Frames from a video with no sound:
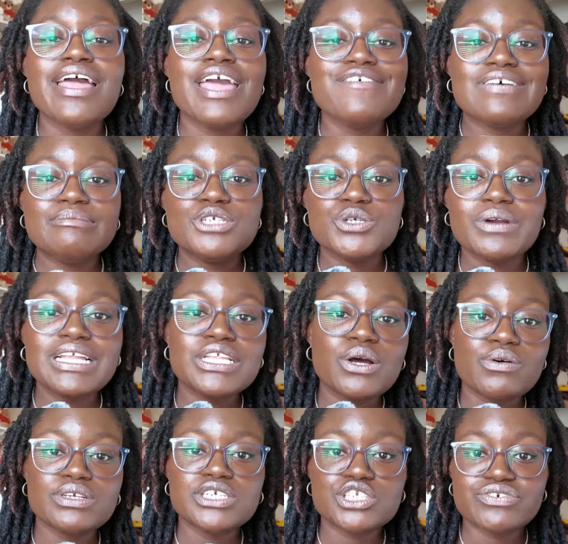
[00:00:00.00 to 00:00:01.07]
If I'm doing
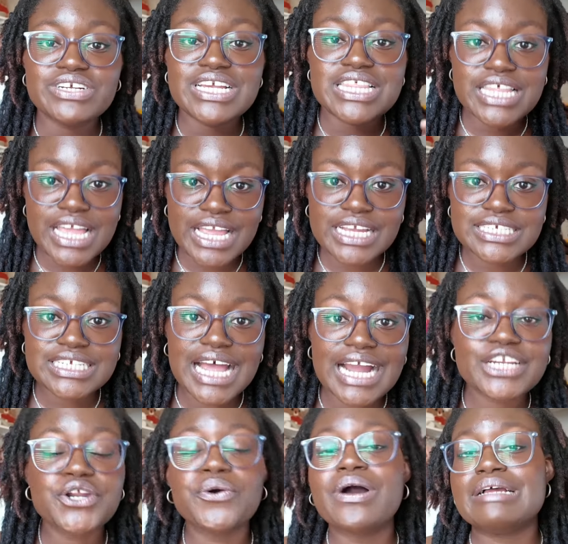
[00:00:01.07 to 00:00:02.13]
those three things,
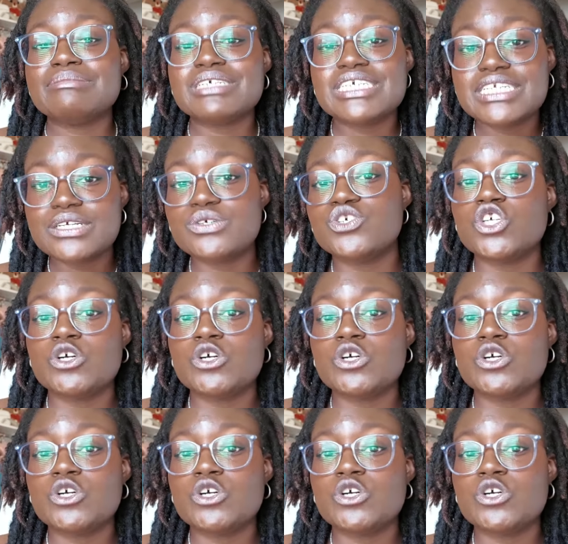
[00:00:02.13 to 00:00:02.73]
I know I am still